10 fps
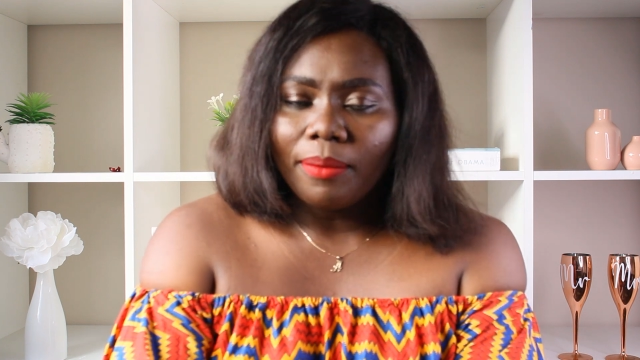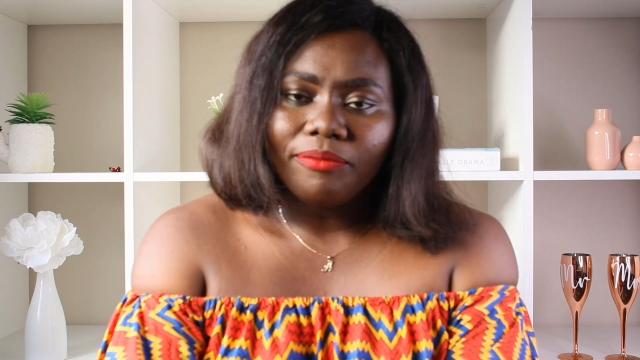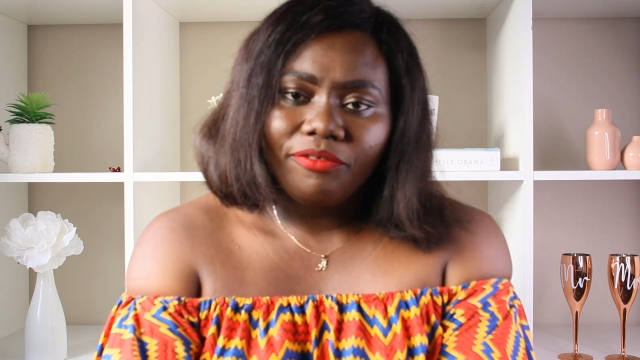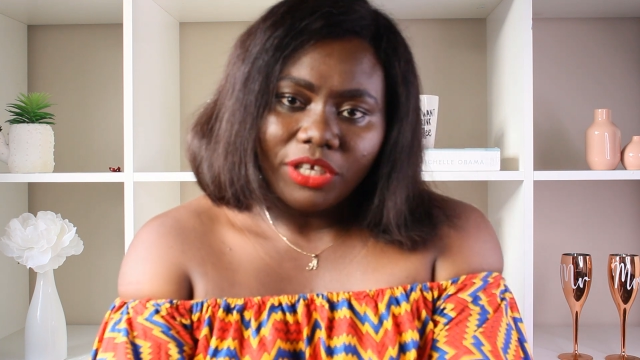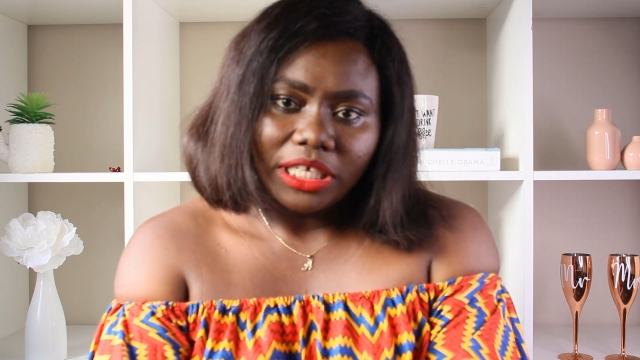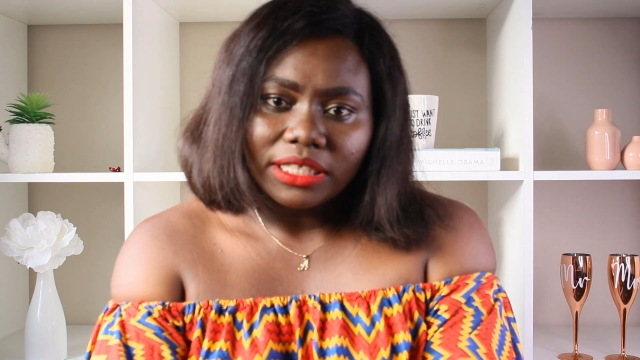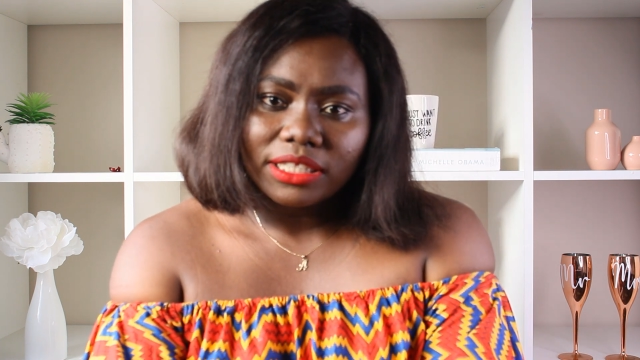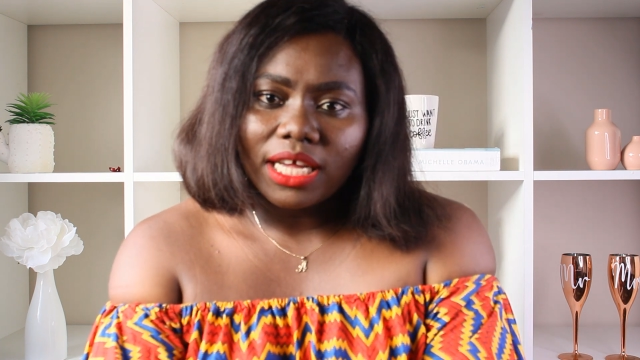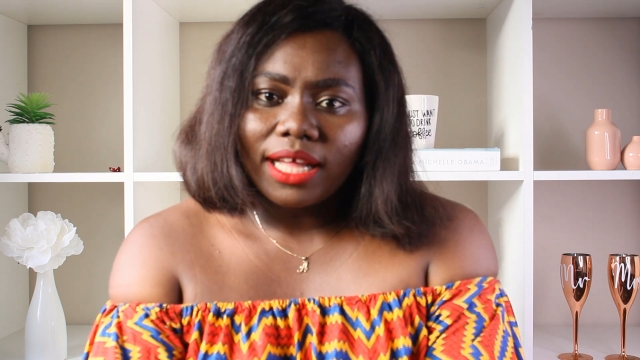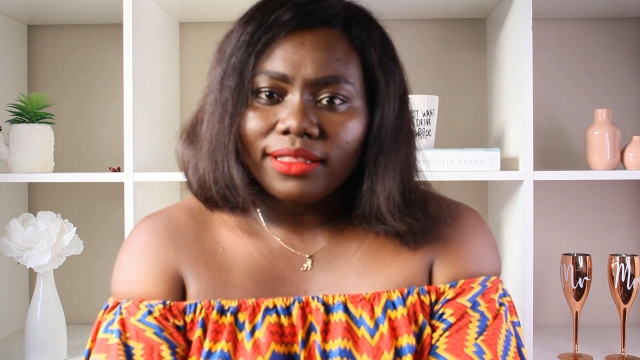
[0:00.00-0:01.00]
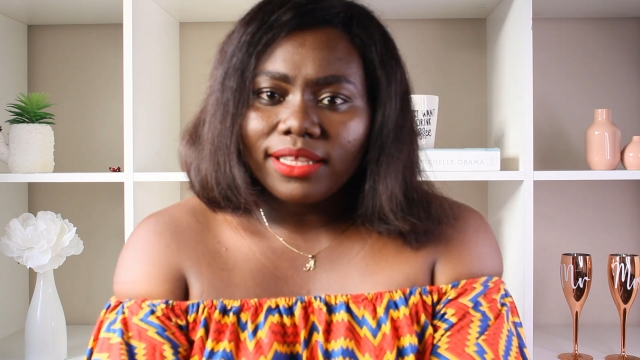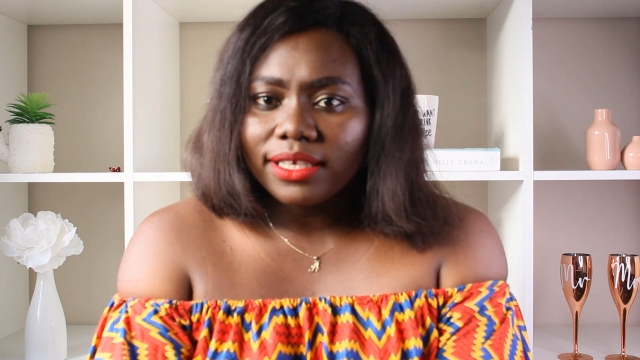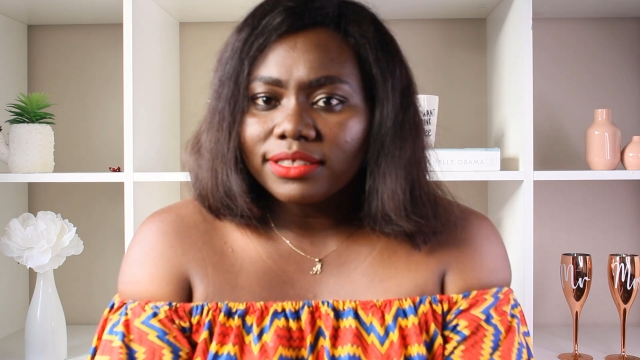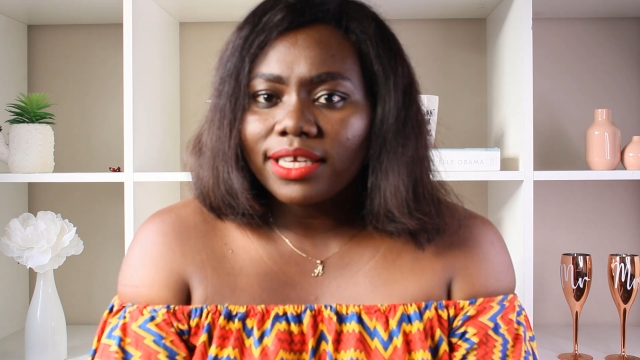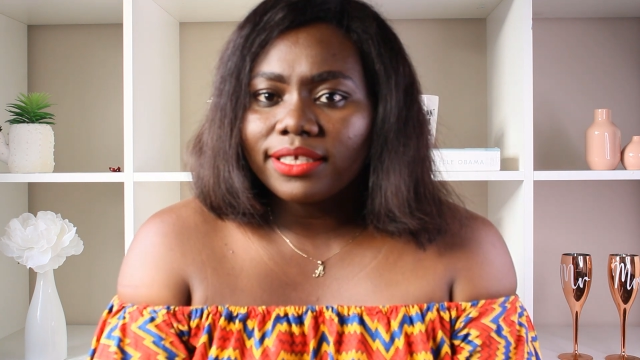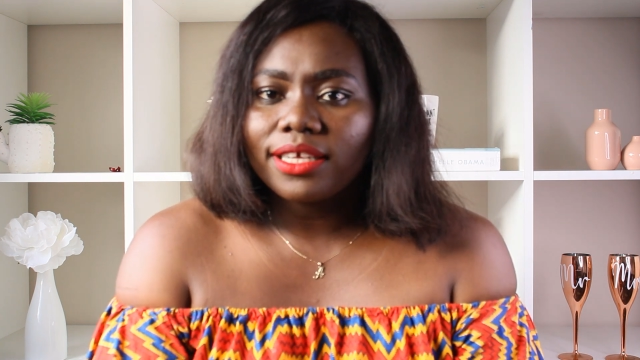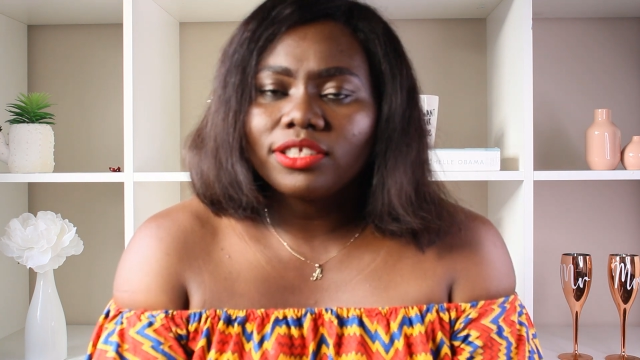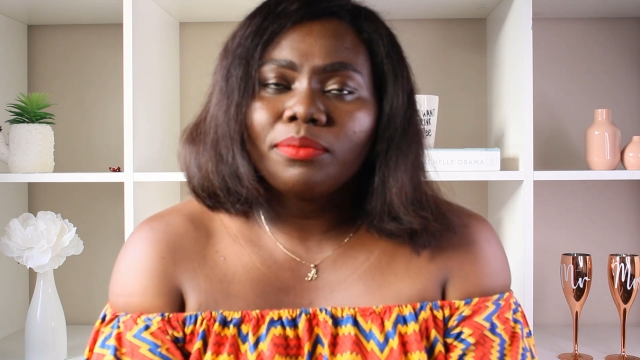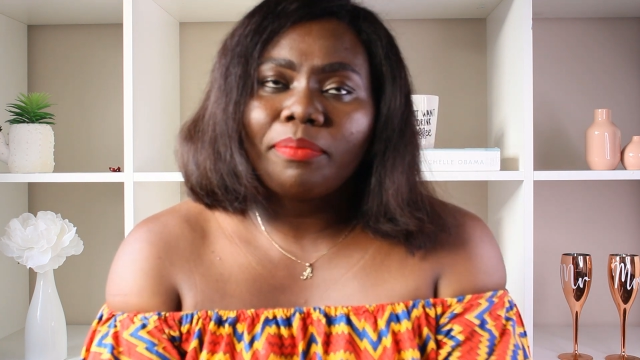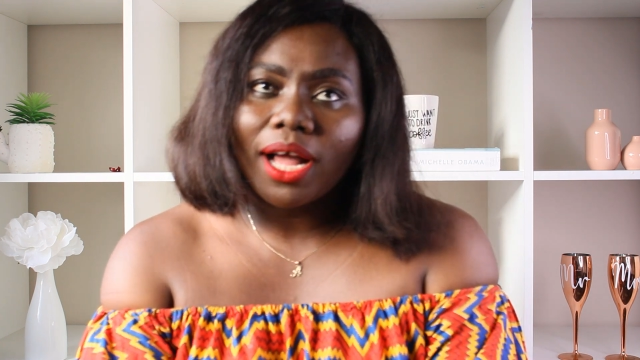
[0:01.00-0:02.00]
fees and things like that.
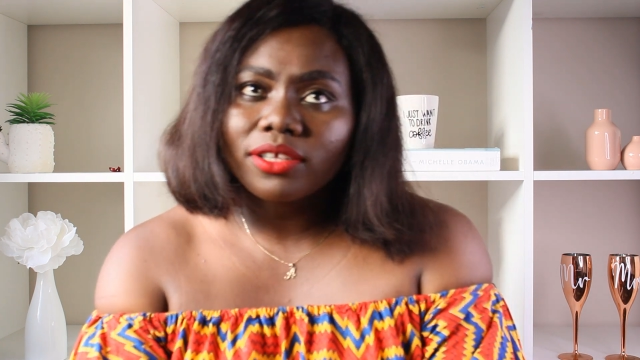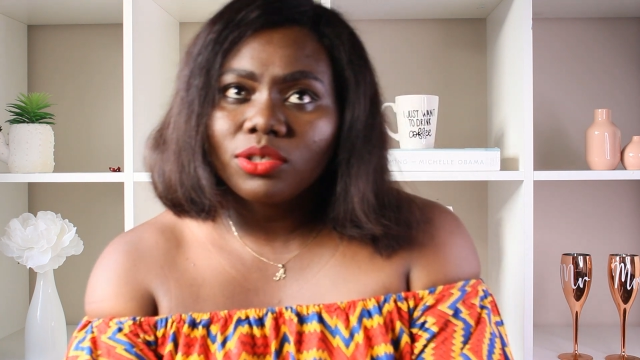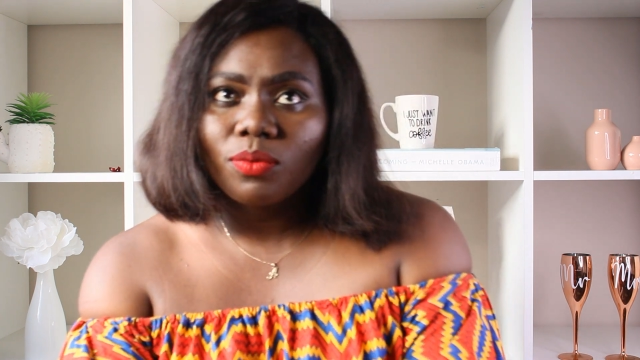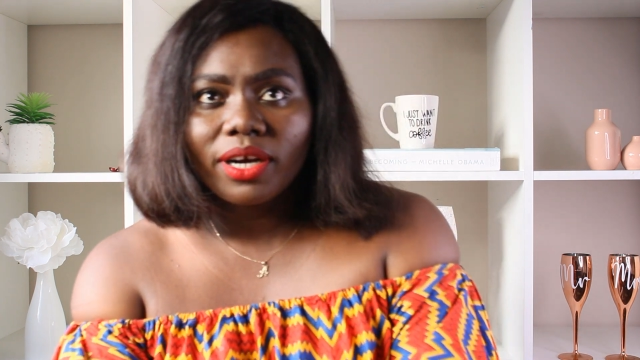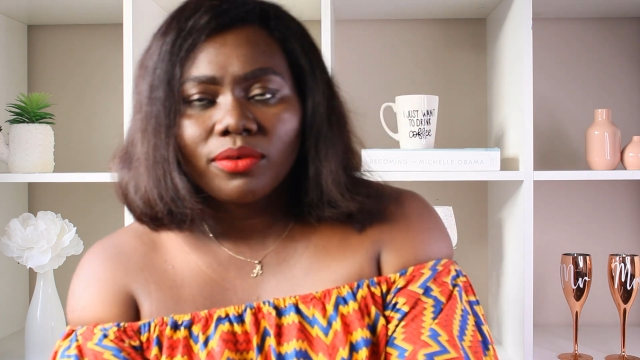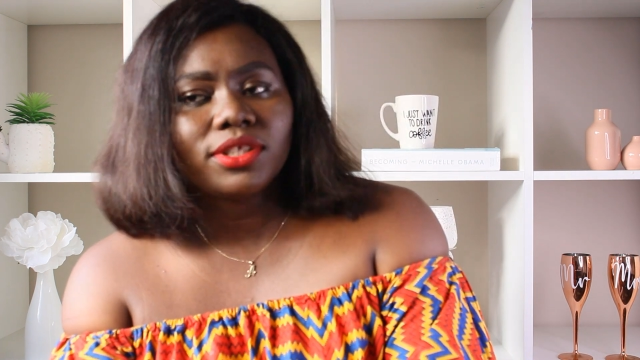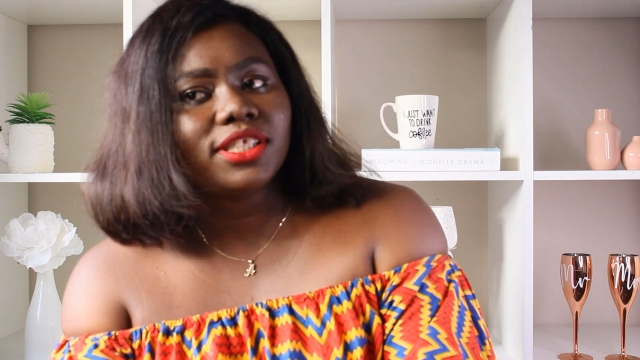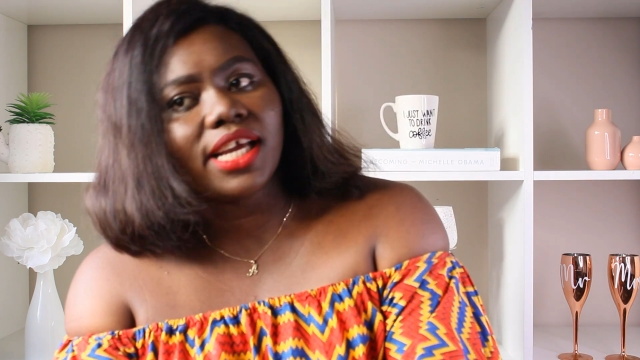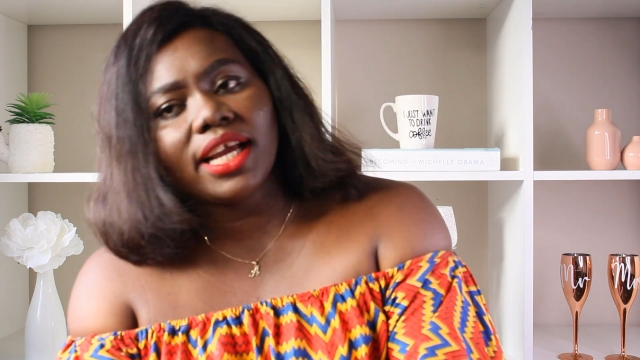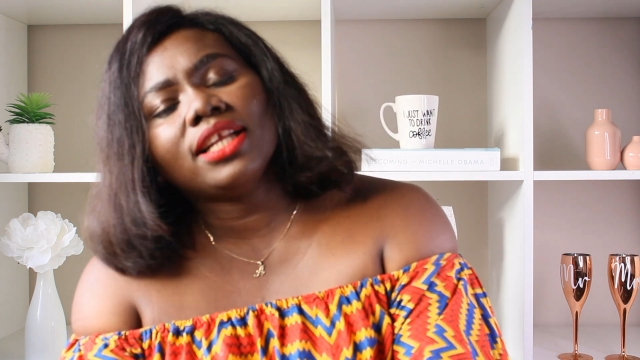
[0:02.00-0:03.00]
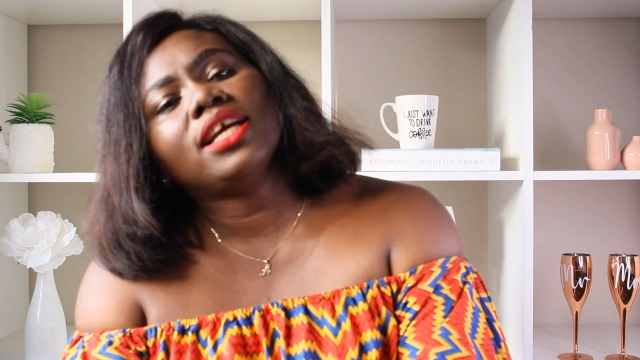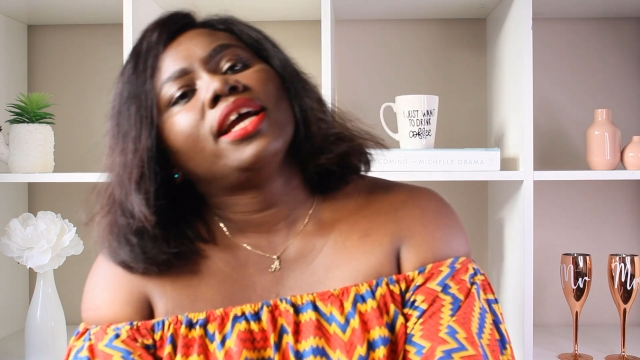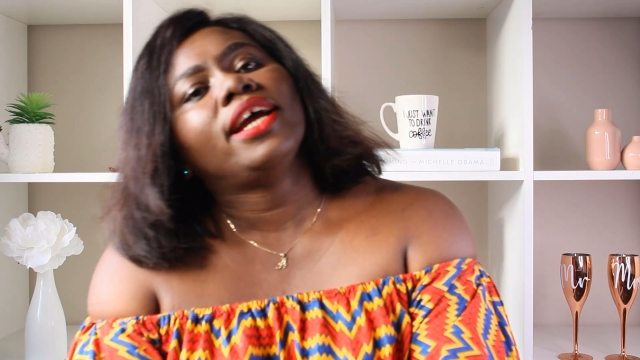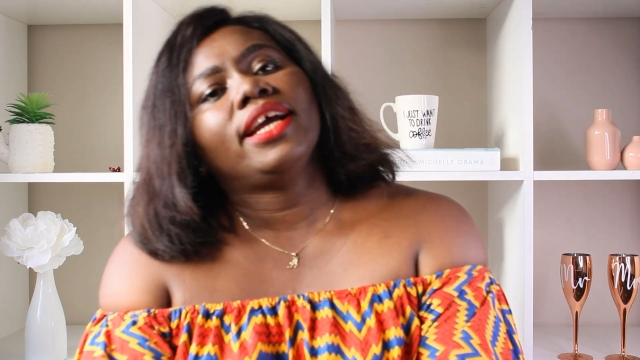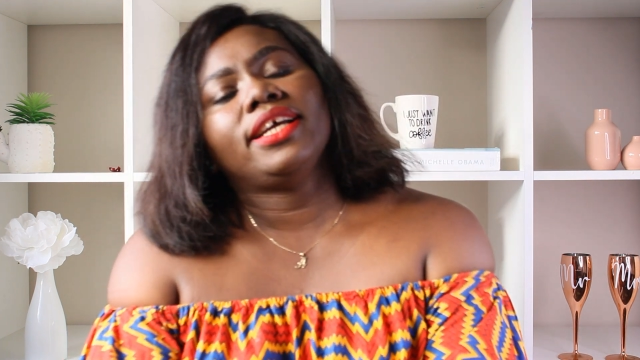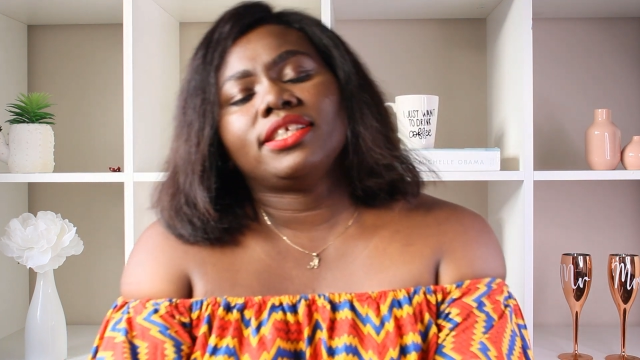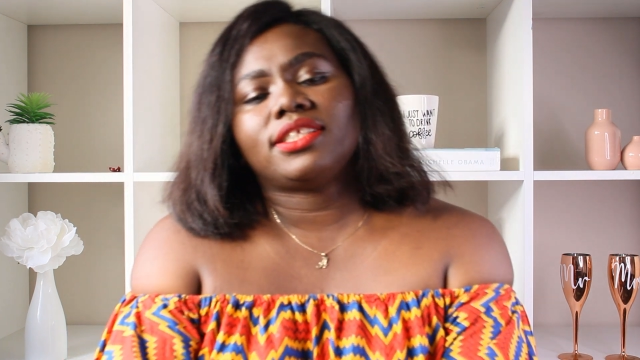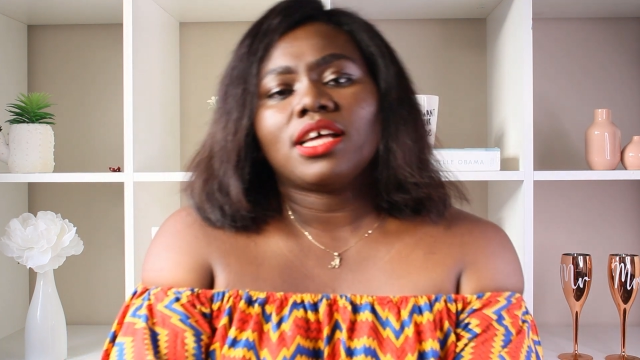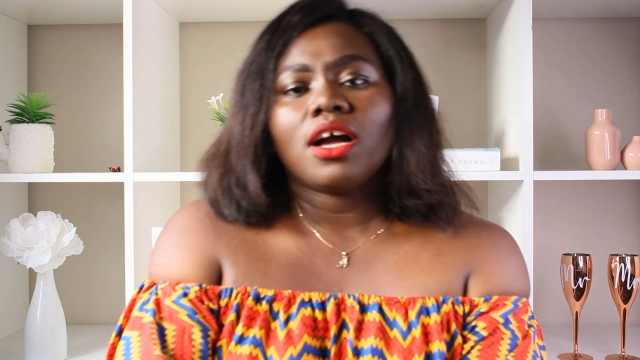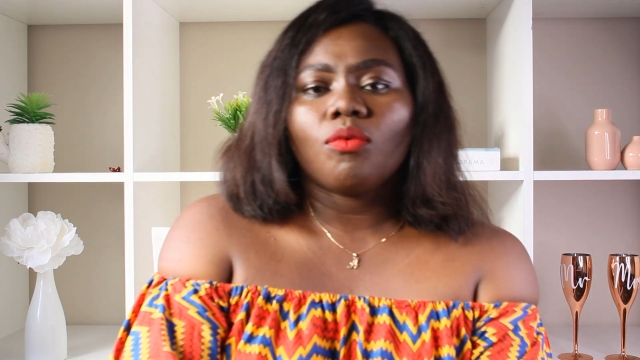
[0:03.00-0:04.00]
So back to what I was saying is,